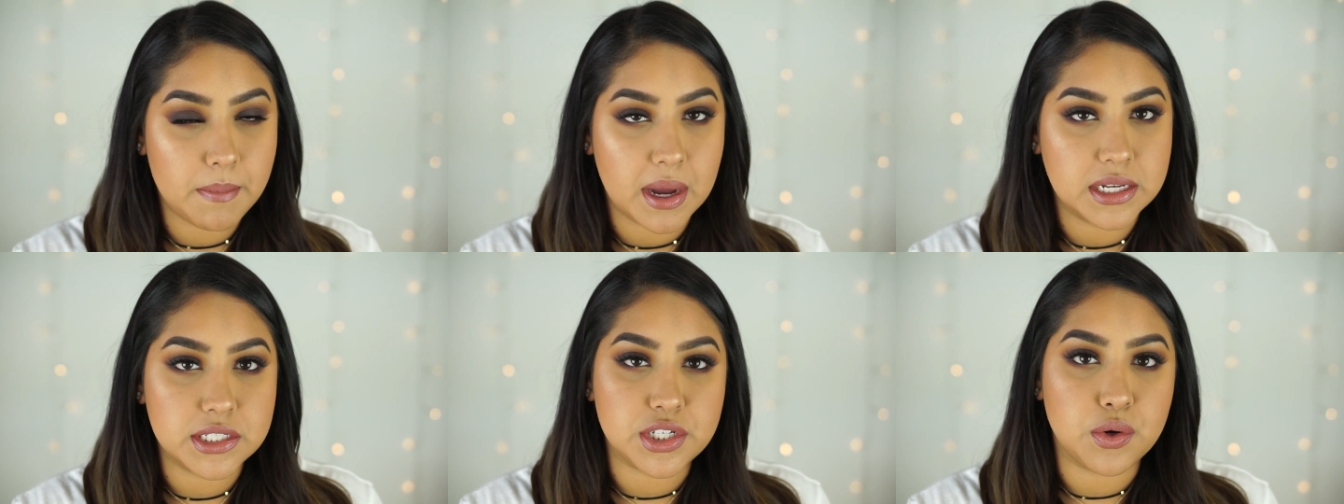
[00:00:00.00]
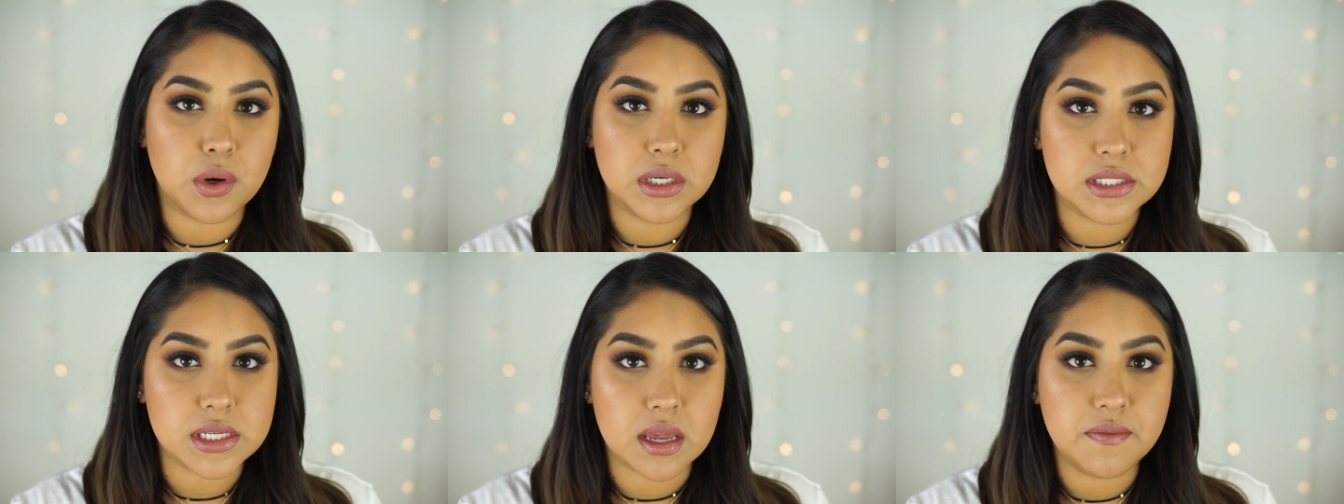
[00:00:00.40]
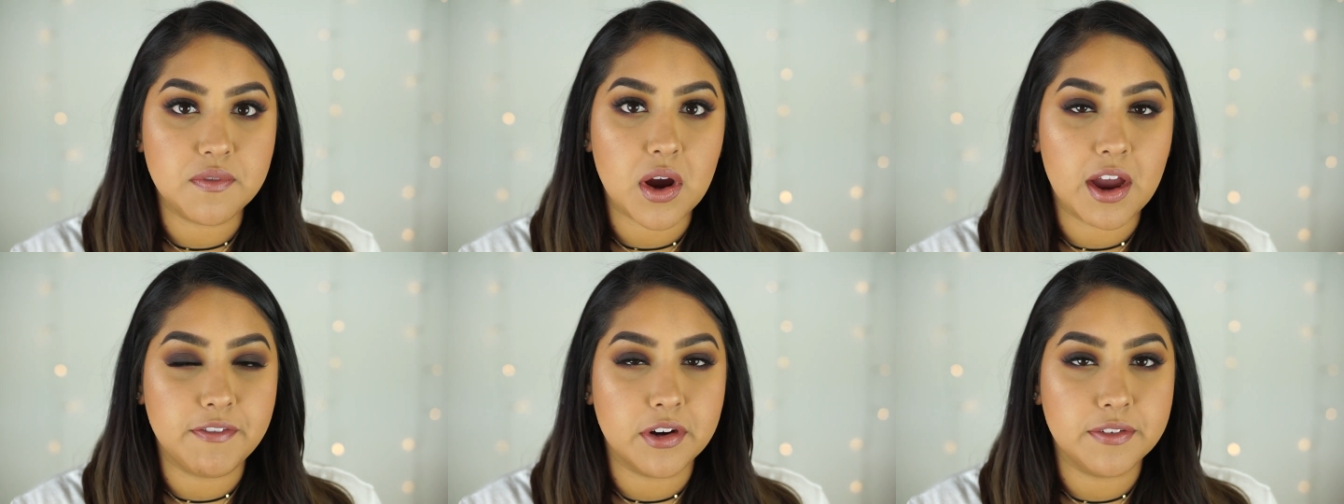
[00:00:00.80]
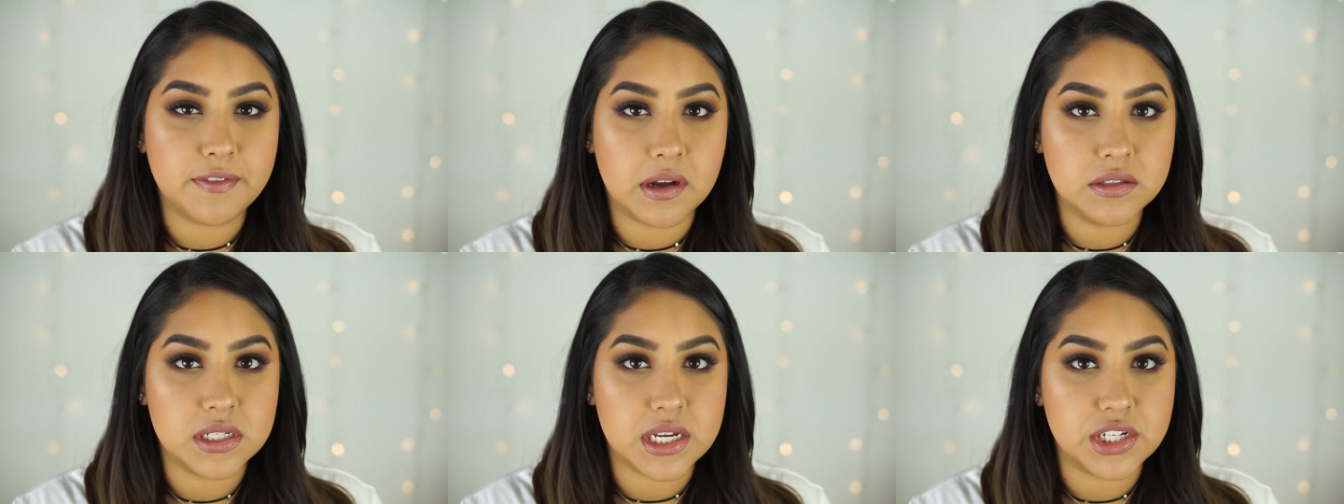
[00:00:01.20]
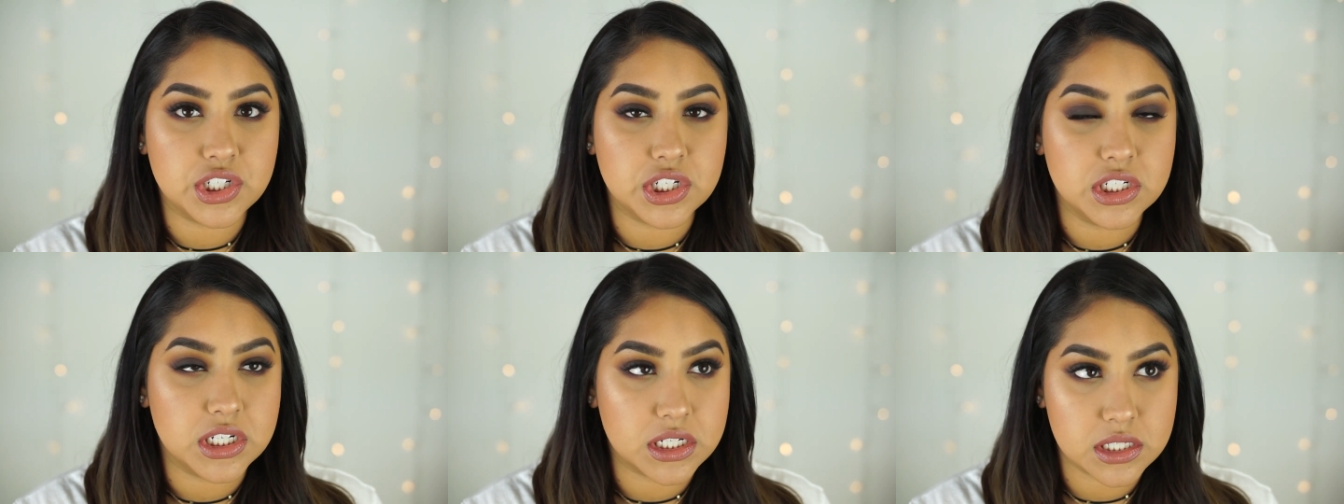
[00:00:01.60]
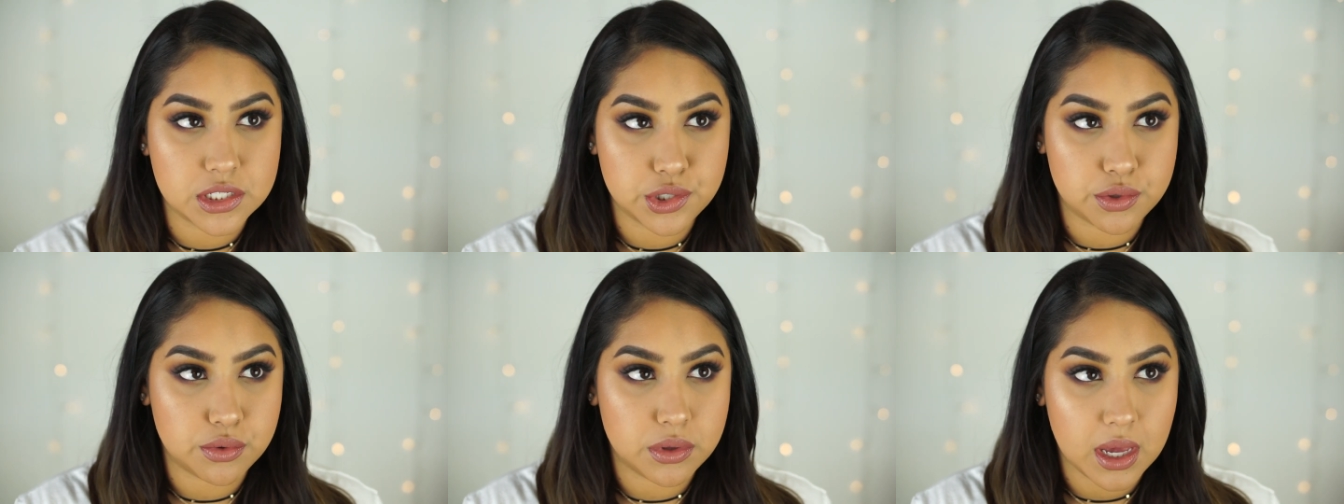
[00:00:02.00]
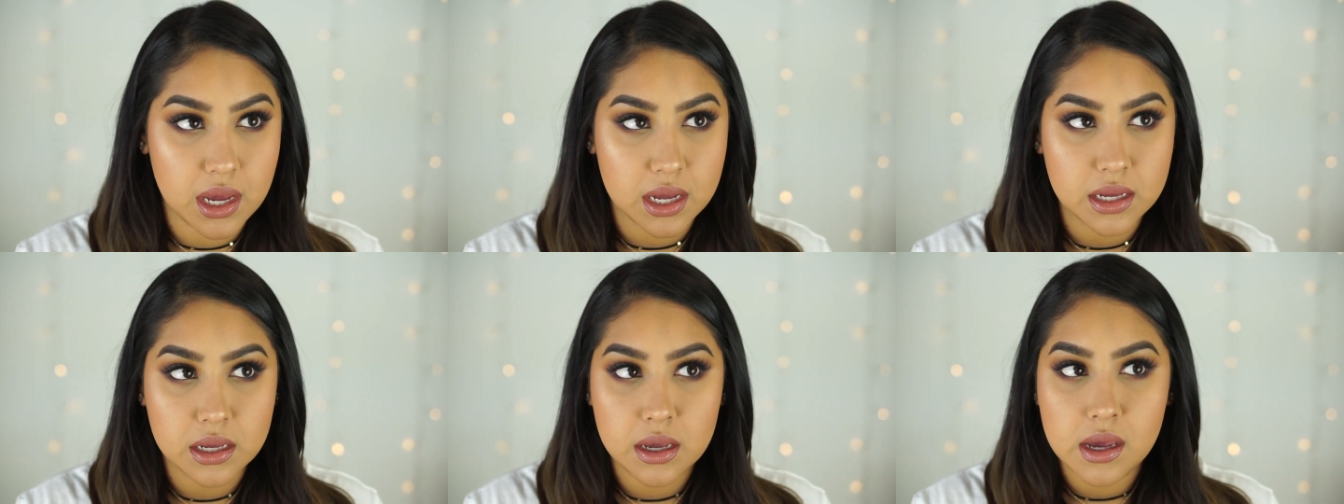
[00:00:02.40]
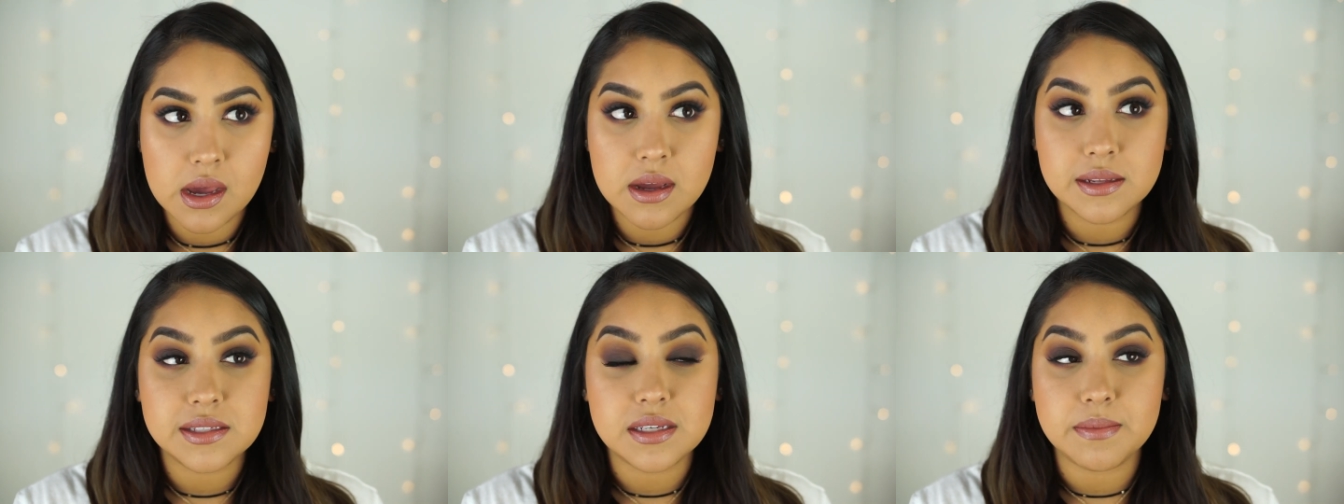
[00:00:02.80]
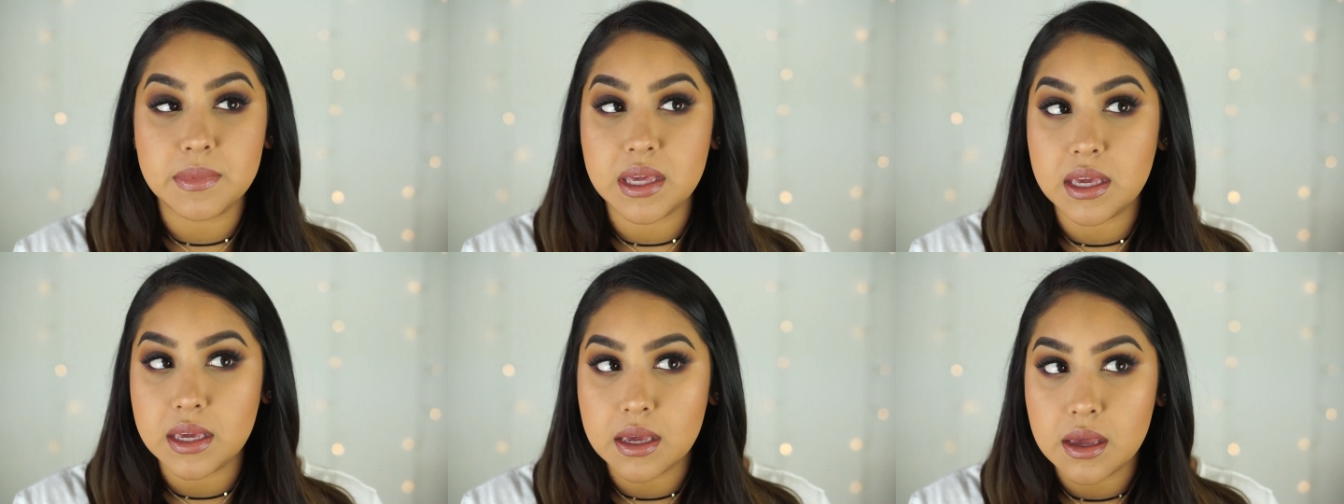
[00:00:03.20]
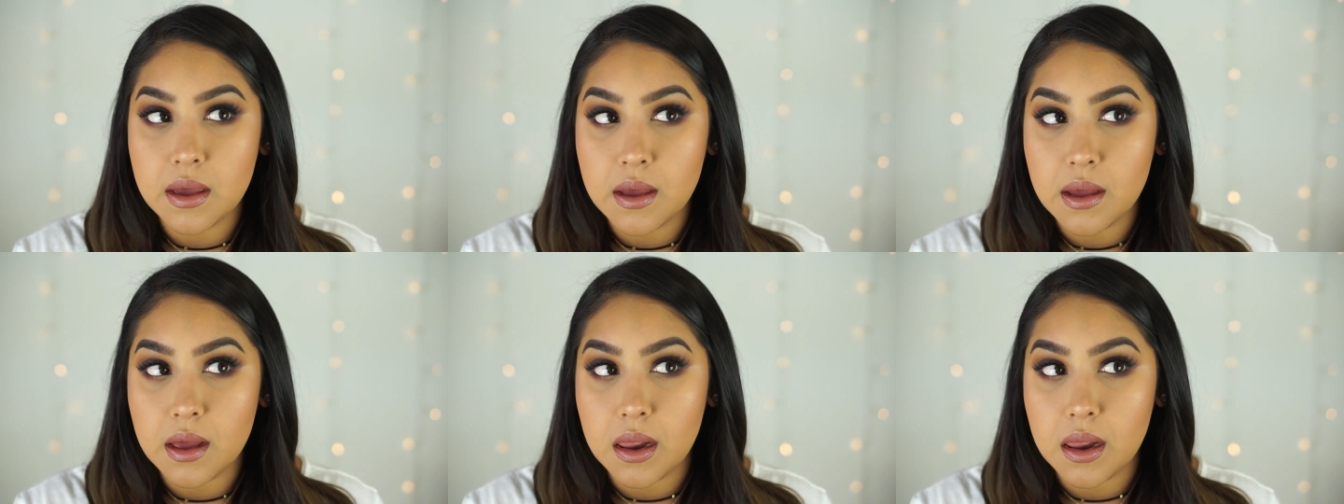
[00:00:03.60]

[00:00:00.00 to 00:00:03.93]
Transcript: My Dior Skin Forever foundation doesn't do that to me.